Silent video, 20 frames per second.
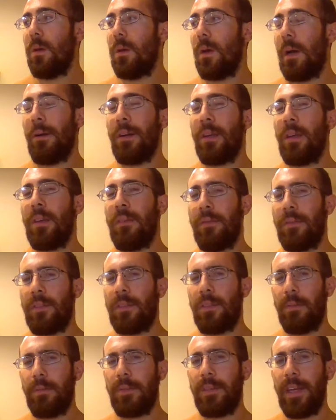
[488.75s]
want to give
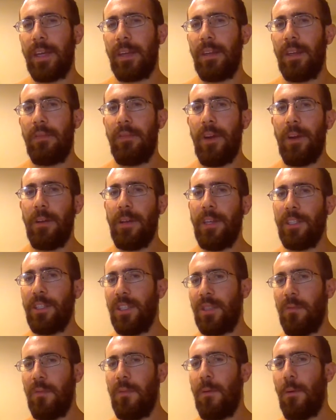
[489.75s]
some technique
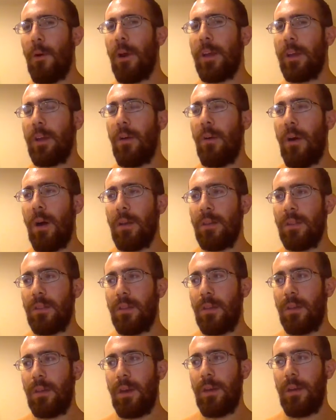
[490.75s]
variations before I go on
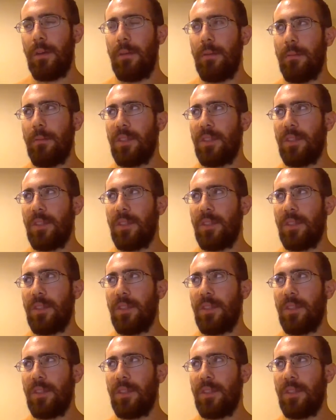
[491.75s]
to kind of